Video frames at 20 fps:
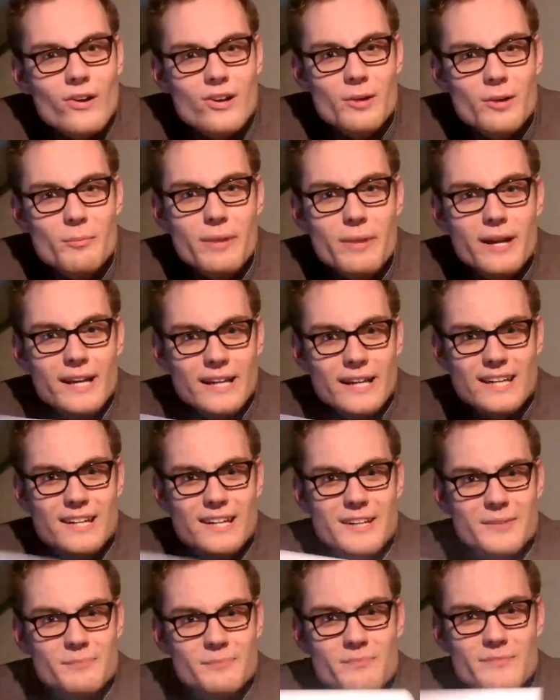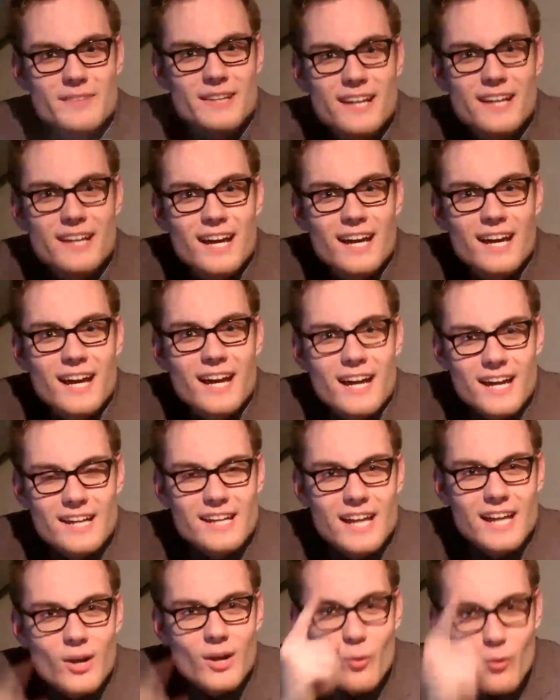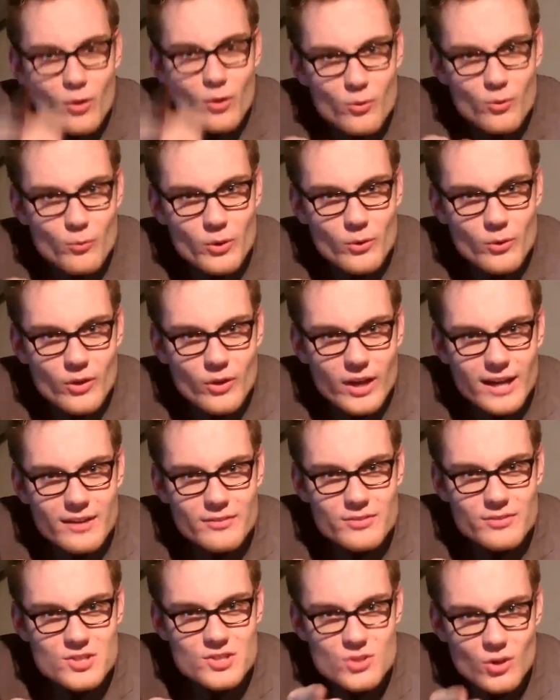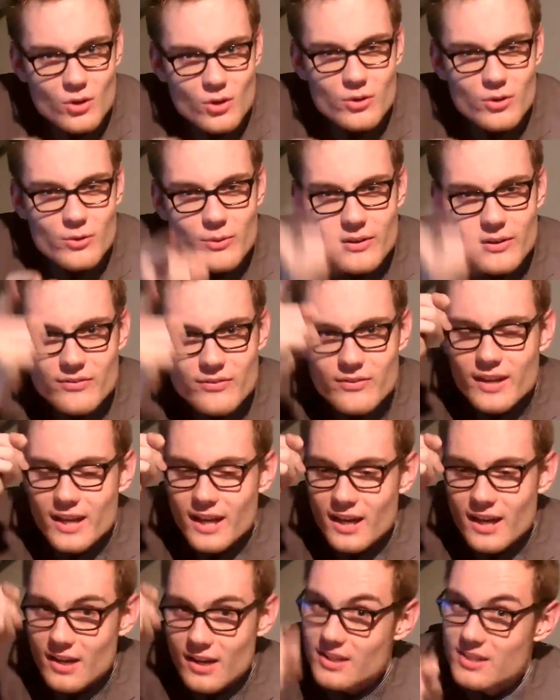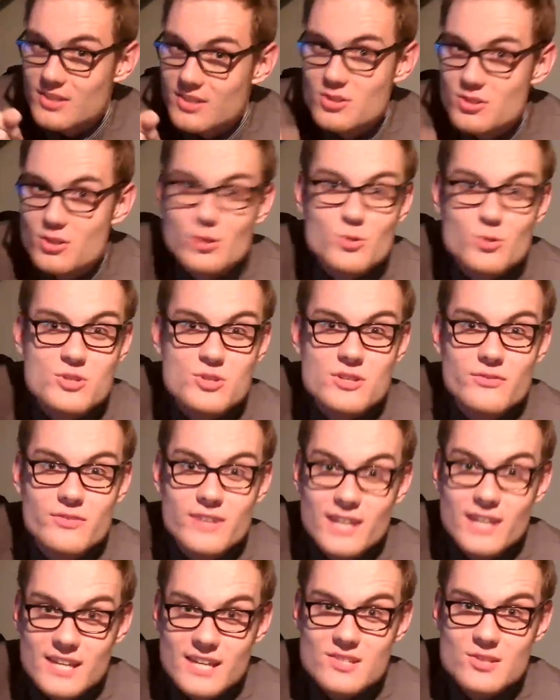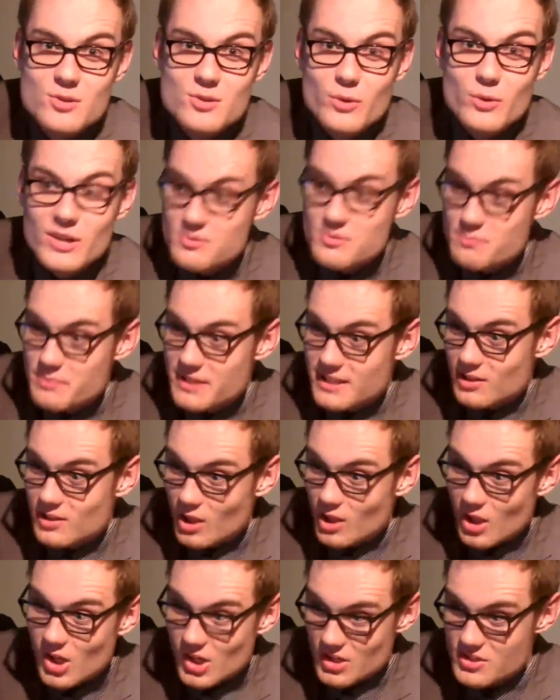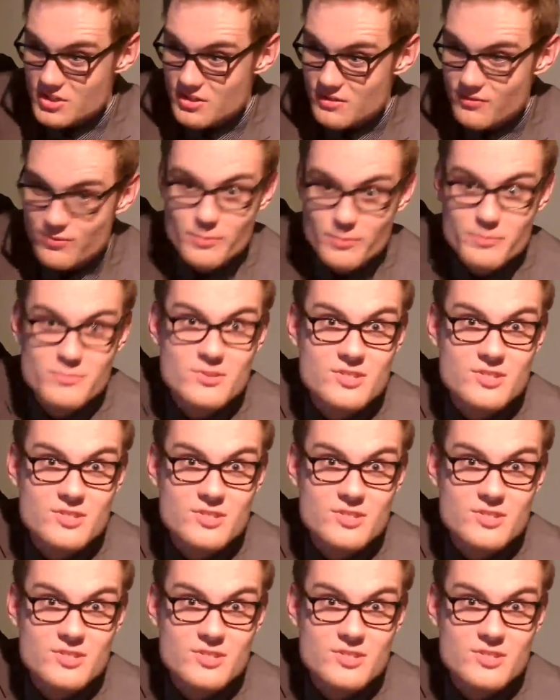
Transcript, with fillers: Welcome back. And now we will have a talk with an exclusive guest who has been lost from